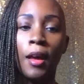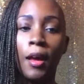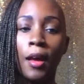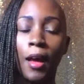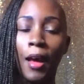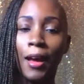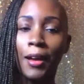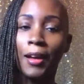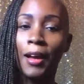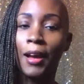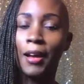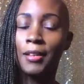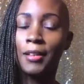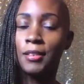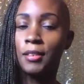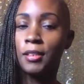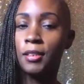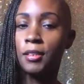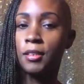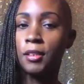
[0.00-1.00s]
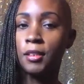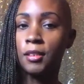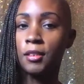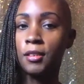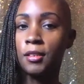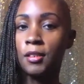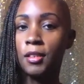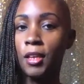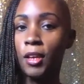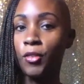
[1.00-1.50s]
Hi guys, this is
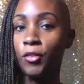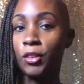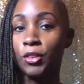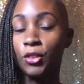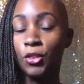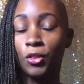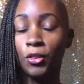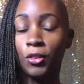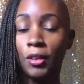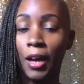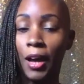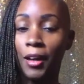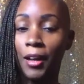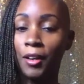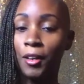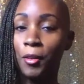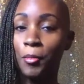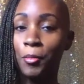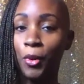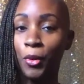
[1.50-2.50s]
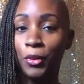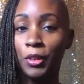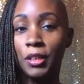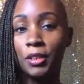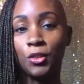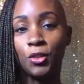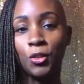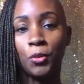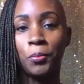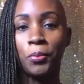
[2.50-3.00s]
the original Gata, Monique
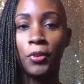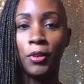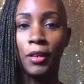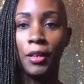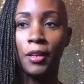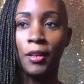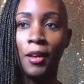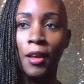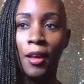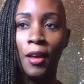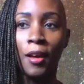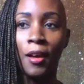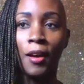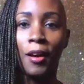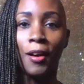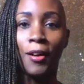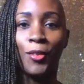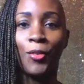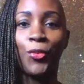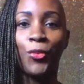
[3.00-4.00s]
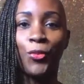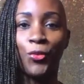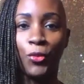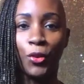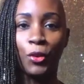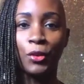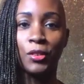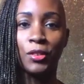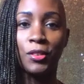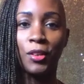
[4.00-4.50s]
Dupree.
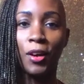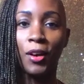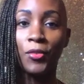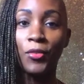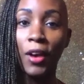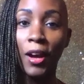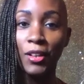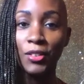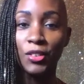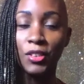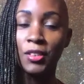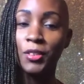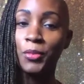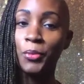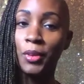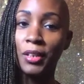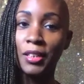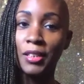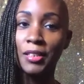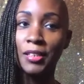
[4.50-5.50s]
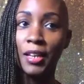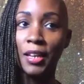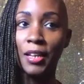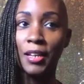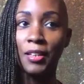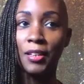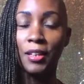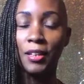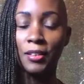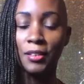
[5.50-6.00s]
First off, I just want to say
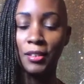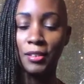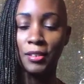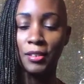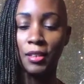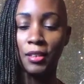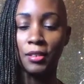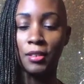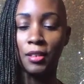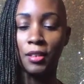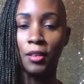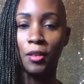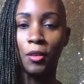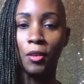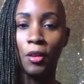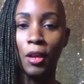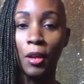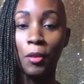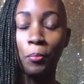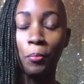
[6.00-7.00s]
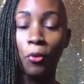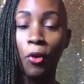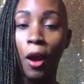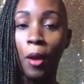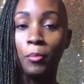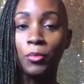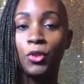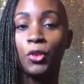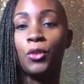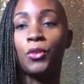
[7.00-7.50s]
that this is an
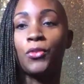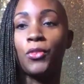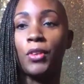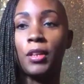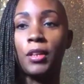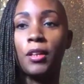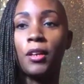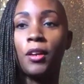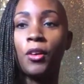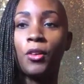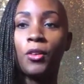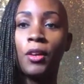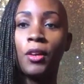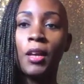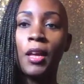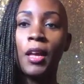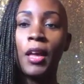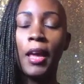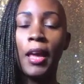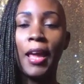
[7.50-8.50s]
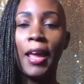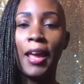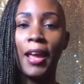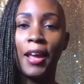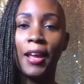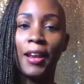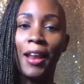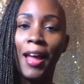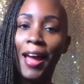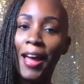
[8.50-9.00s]
impromptu video
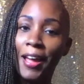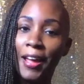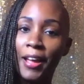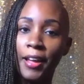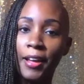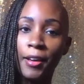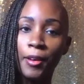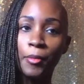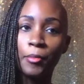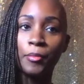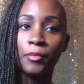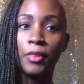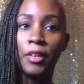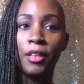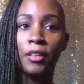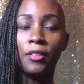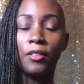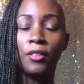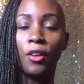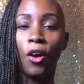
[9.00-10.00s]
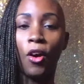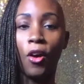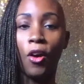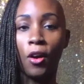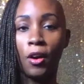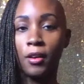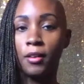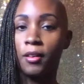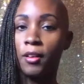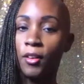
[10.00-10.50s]
and I am in the
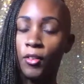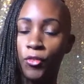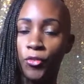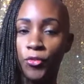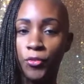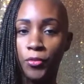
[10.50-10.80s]
heart of